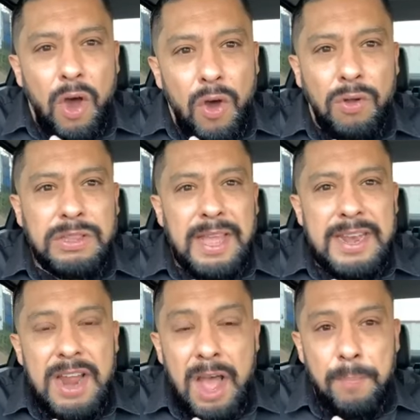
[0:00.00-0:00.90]
all
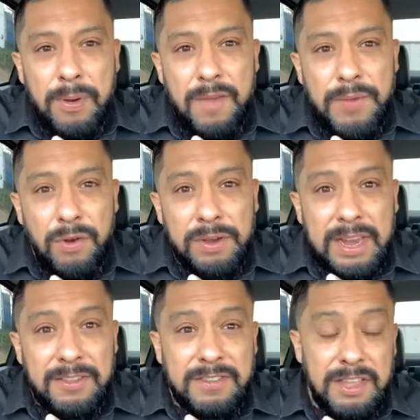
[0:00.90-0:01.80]
the nonprofit
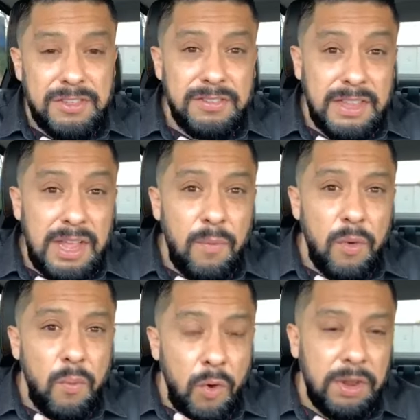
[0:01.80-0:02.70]
organizations that they
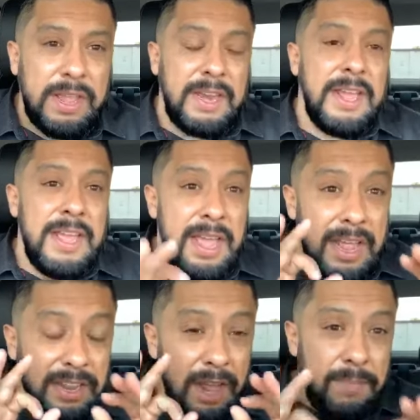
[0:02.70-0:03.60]
were working
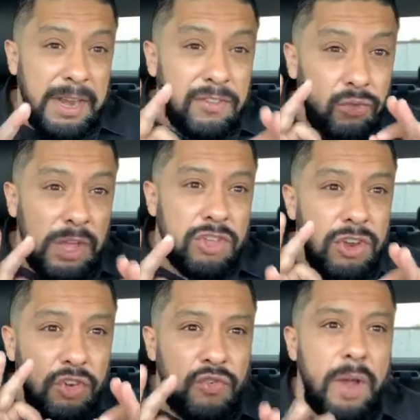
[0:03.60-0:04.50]
in the
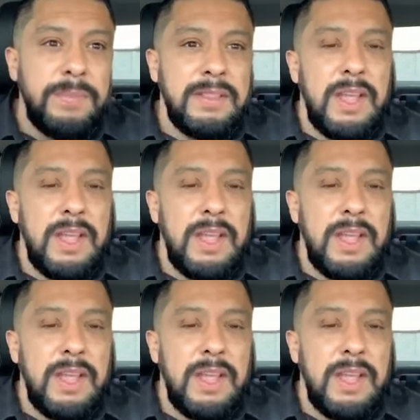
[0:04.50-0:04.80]
administration of Trump,